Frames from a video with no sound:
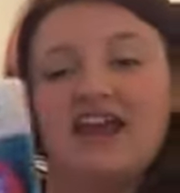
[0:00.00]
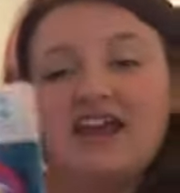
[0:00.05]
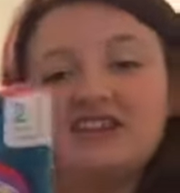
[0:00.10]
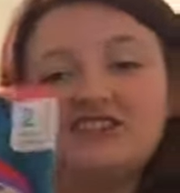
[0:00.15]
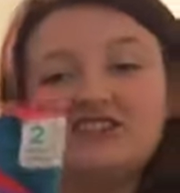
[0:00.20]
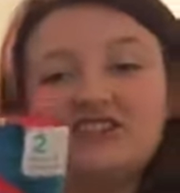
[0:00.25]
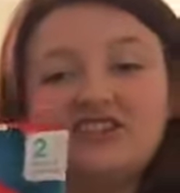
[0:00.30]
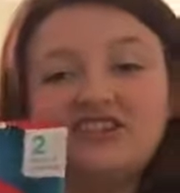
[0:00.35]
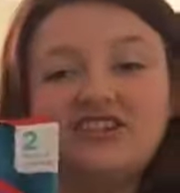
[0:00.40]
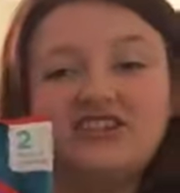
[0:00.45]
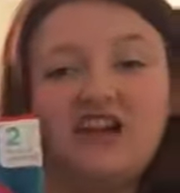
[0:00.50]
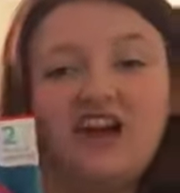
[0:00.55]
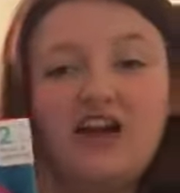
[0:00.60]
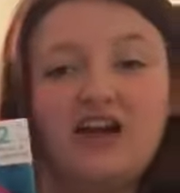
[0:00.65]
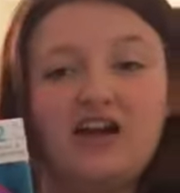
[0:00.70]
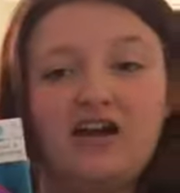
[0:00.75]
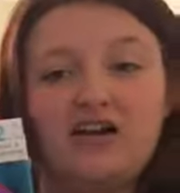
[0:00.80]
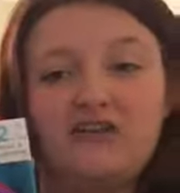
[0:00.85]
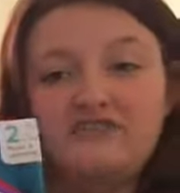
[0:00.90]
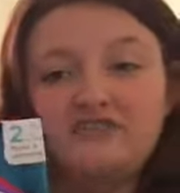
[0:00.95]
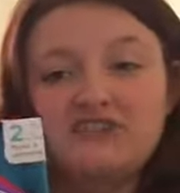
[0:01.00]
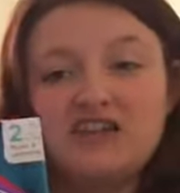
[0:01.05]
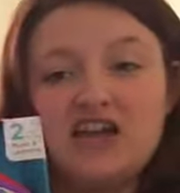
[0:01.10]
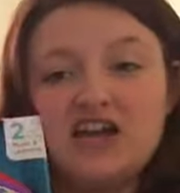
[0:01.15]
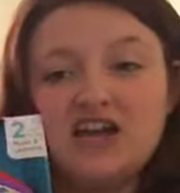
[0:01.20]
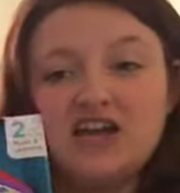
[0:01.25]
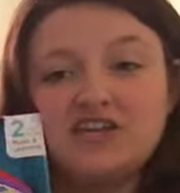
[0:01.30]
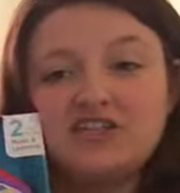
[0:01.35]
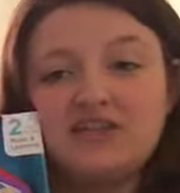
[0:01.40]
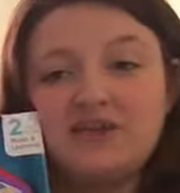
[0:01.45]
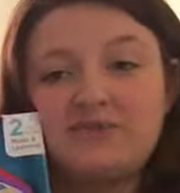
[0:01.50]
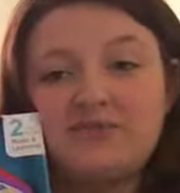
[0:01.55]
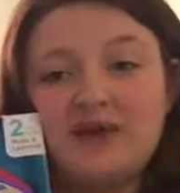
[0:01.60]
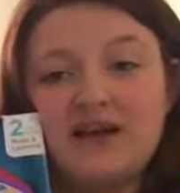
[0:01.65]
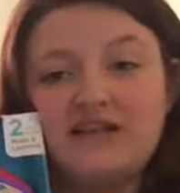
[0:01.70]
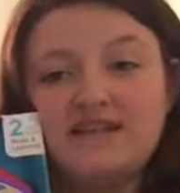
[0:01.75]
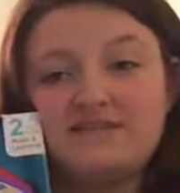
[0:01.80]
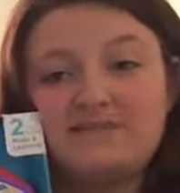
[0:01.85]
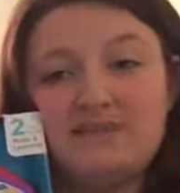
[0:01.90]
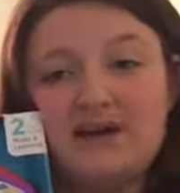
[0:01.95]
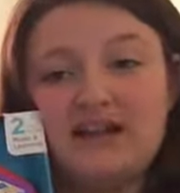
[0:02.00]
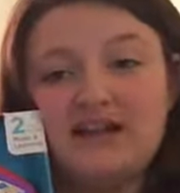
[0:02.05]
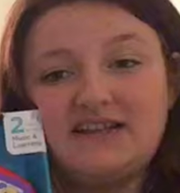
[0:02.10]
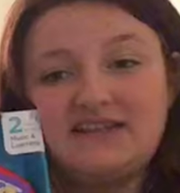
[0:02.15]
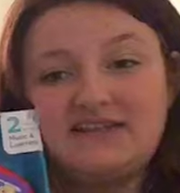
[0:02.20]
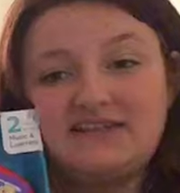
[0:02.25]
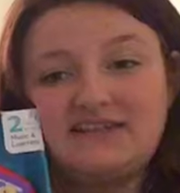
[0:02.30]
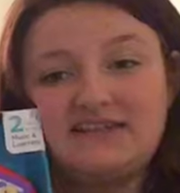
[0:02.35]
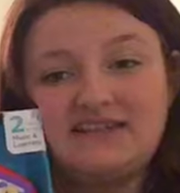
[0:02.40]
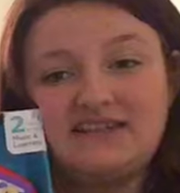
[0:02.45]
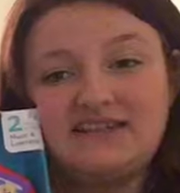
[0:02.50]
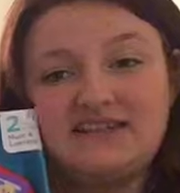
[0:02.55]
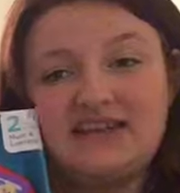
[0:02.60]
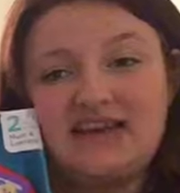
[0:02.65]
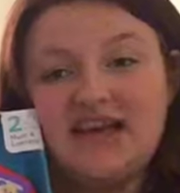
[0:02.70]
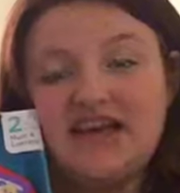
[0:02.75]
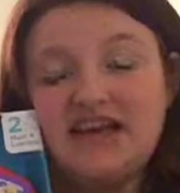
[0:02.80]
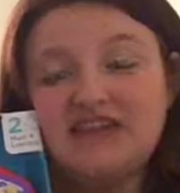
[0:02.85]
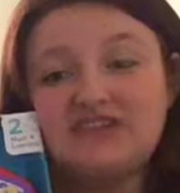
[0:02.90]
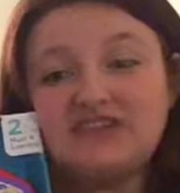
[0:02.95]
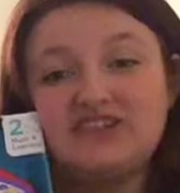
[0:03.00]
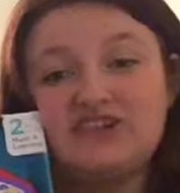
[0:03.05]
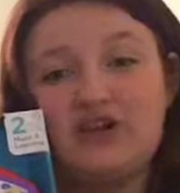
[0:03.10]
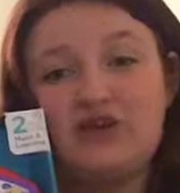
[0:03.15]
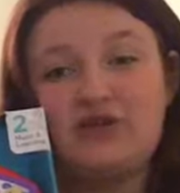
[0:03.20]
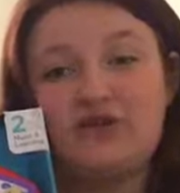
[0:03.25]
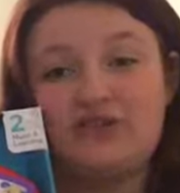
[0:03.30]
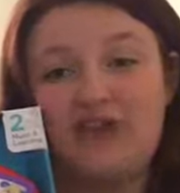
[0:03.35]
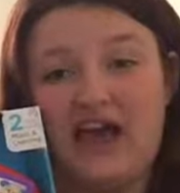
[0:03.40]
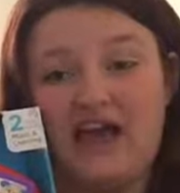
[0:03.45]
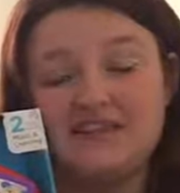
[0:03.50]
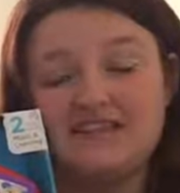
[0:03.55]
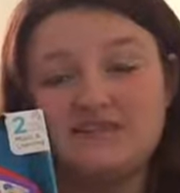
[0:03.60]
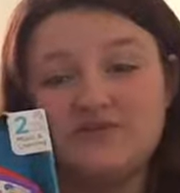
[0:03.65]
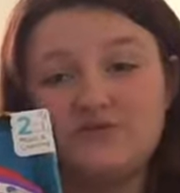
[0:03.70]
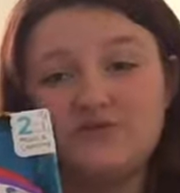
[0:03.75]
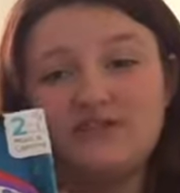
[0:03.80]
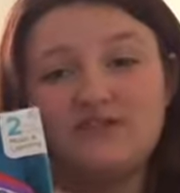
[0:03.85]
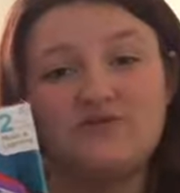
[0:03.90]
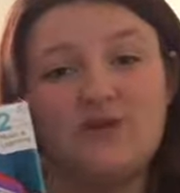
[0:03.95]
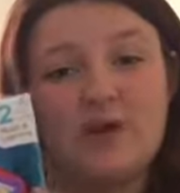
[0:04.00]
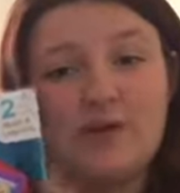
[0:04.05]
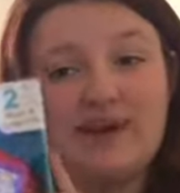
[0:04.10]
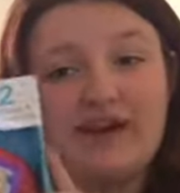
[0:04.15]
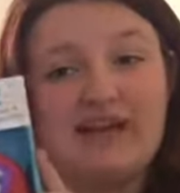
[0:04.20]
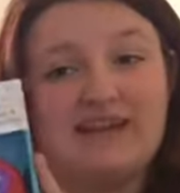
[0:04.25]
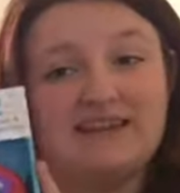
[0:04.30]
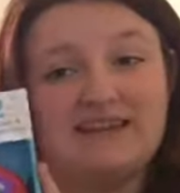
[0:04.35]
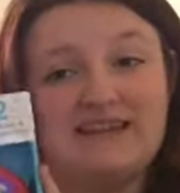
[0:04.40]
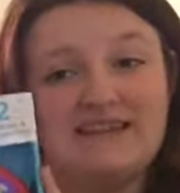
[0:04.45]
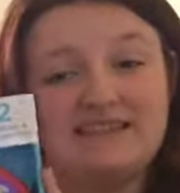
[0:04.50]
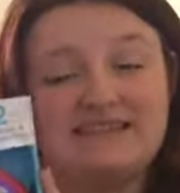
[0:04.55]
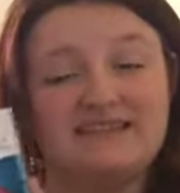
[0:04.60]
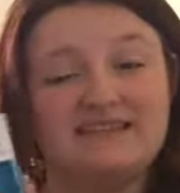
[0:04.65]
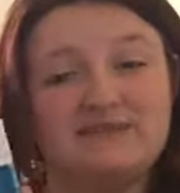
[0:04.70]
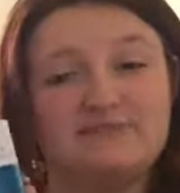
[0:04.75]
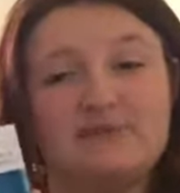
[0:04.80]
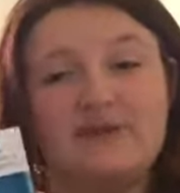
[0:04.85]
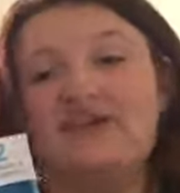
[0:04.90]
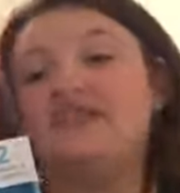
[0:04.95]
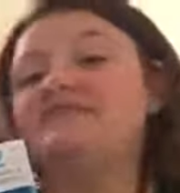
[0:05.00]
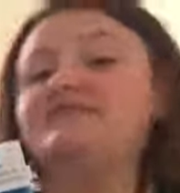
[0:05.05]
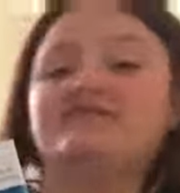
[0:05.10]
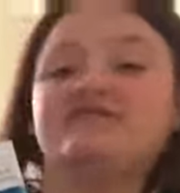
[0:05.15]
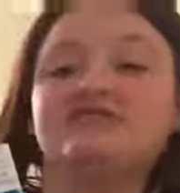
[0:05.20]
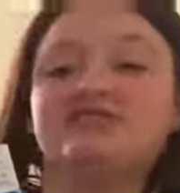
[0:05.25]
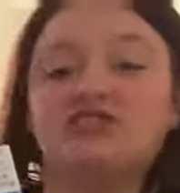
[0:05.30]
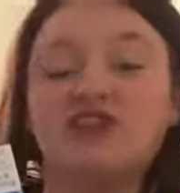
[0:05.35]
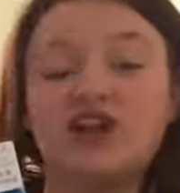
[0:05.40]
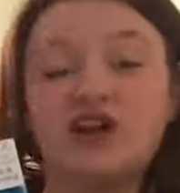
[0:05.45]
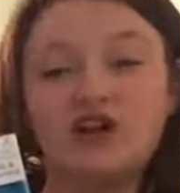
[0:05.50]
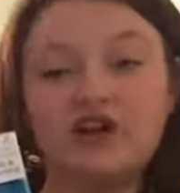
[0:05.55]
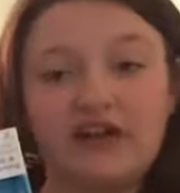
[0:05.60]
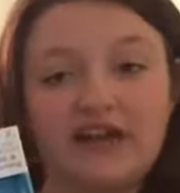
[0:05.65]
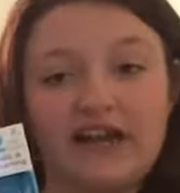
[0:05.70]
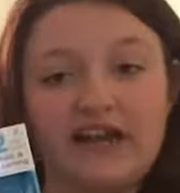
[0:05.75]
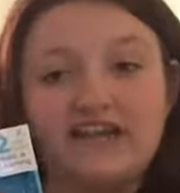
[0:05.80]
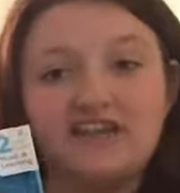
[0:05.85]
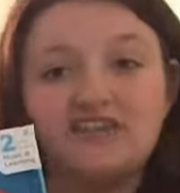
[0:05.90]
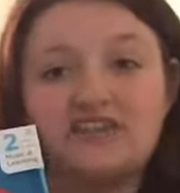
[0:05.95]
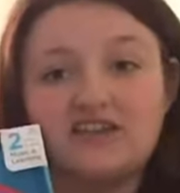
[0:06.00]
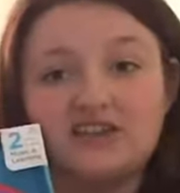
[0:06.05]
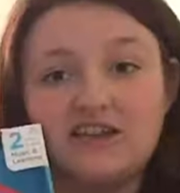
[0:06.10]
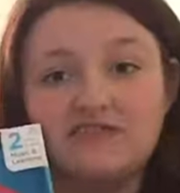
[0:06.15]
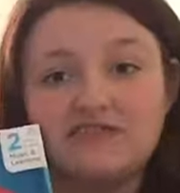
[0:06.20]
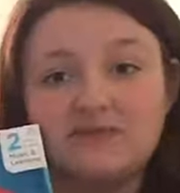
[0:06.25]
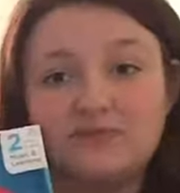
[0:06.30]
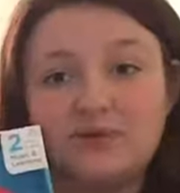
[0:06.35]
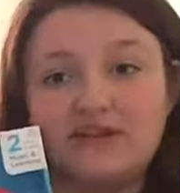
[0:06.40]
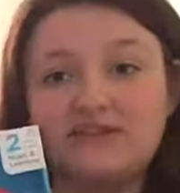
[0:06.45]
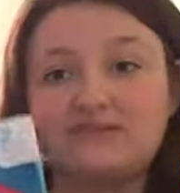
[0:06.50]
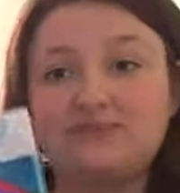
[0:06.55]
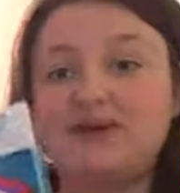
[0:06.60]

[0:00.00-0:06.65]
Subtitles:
And she loves to press buttons. So that's the reason why we got this, is because it's learning and she loves to press